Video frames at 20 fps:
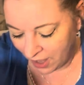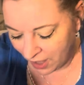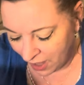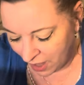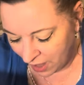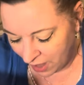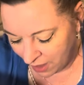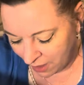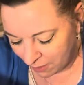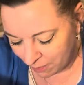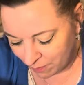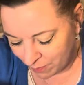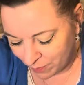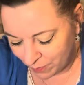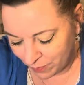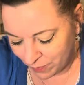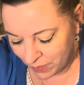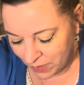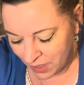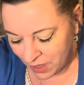um
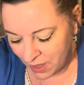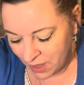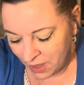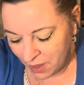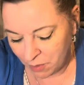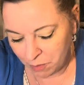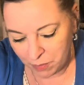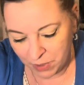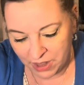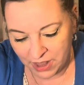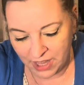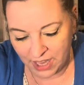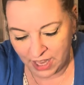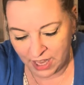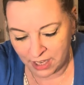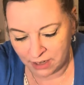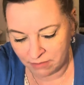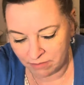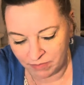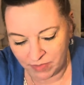but
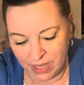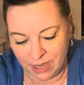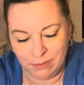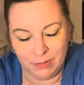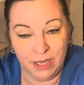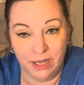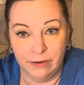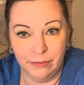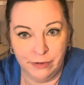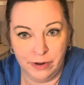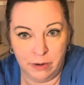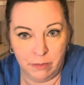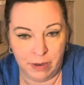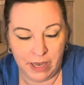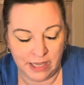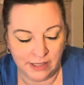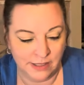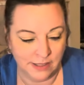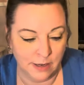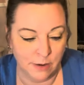then i'm not afraid of
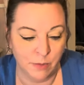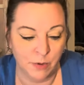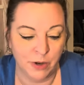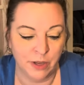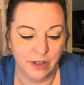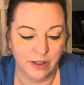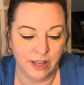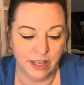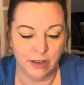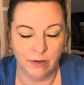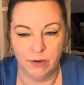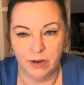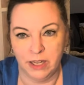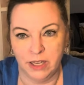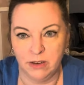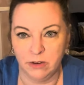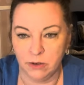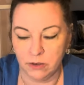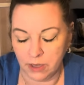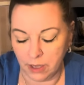bats anymore like when i
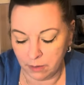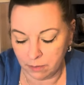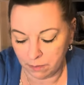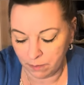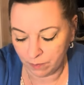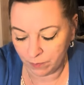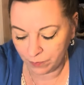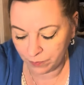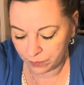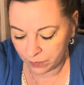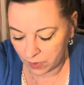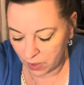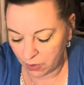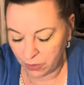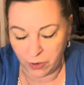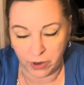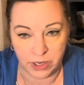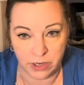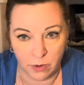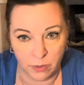grew up
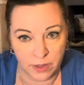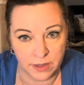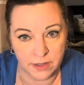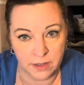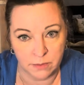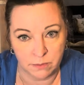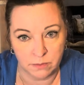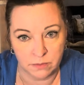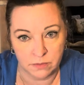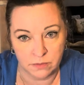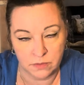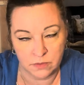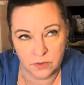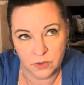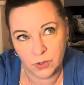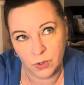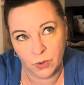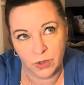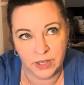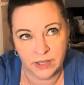although i don't want them
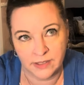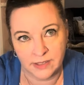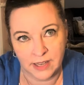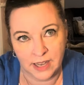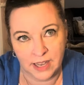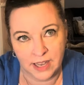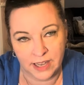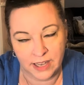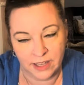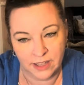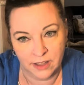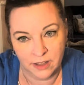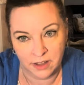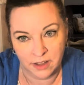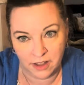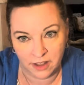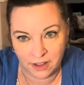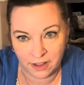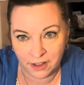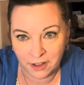so they say
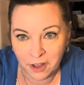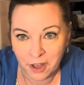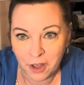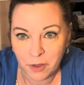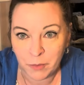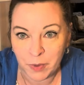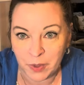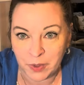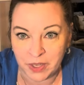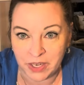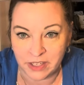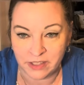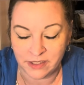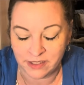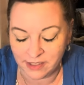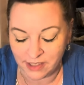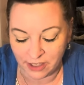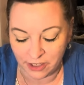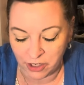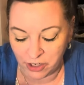about getting
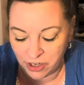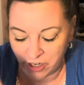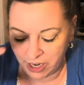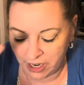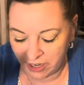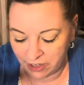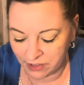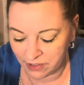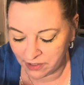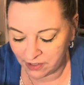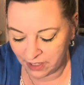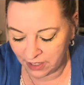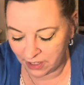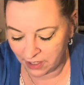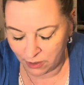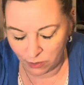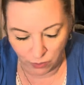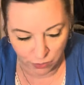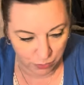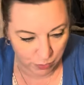stuck in your hair it's like
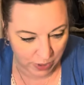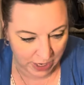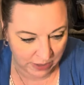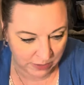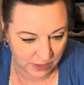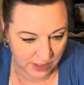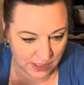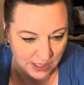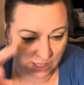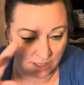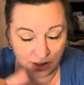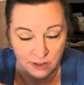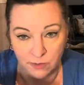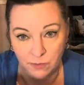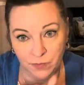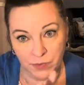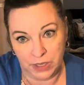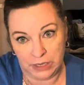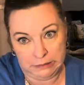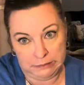an old wives tale
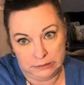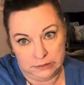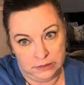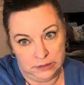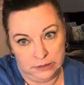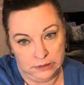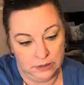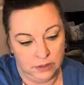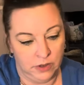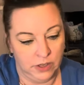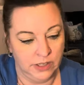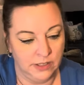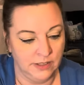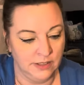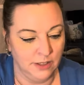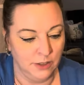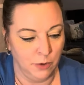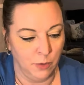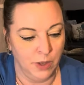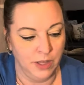I don't, know i
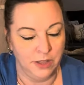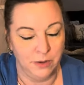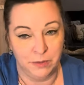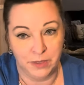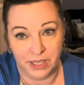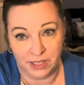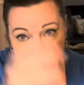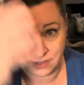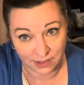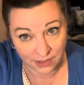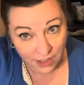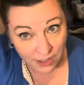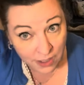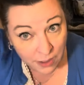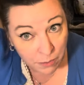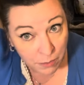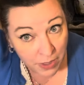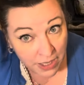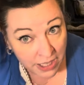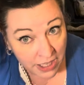still don't want them get stuck
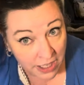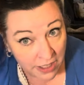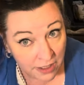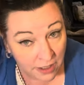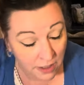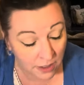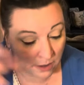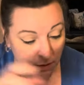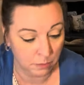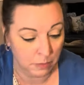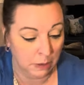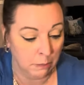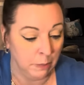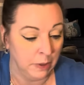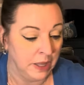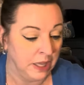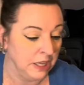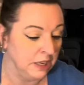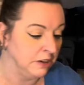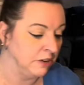in my my
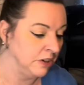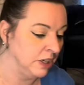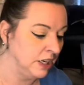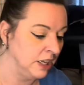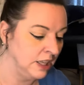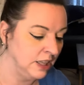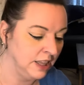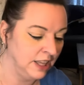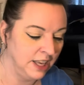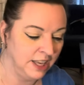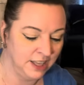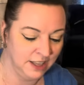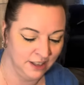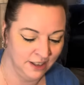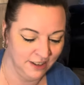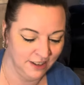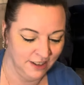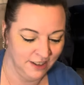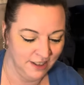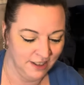bun or
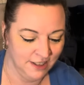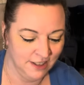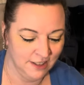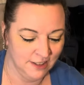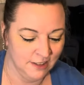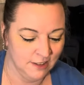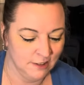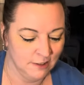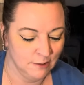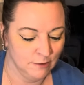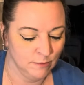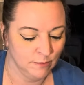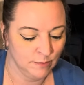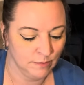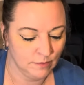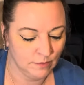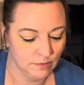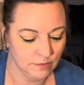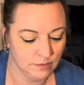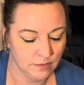anything
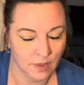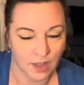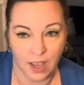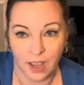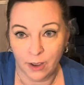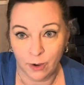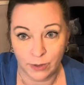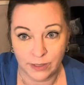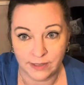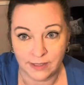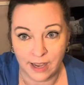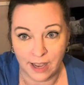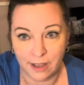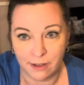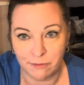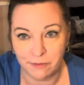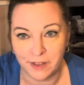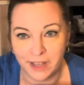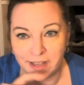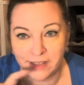i always
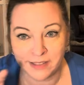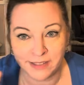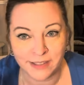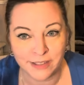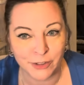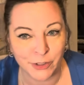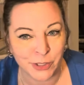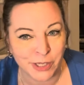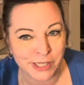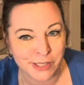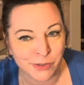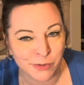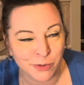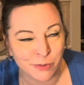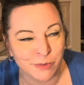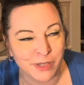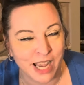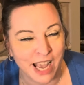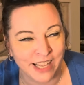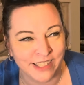have as chris
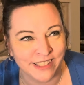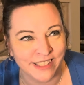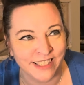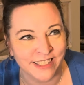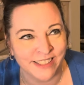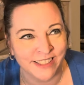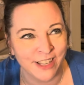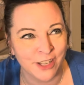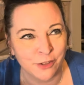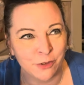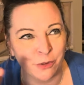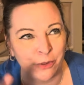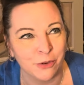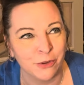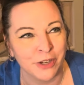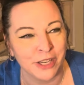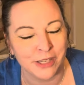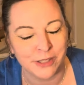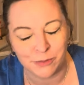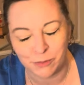from Dazzling Scents with
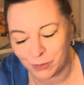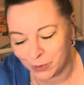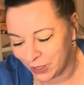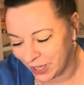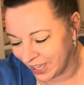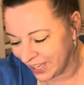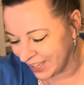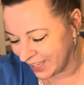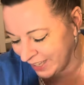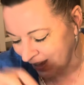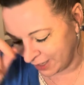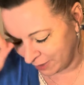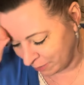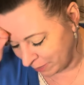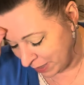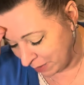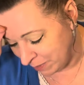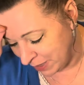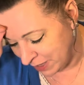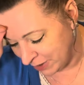chris put it it
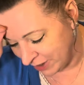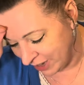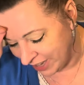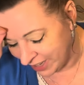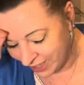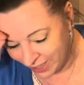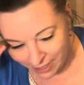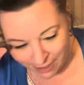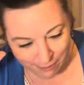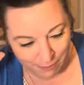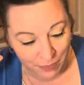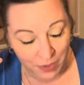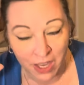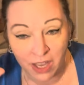made me crack up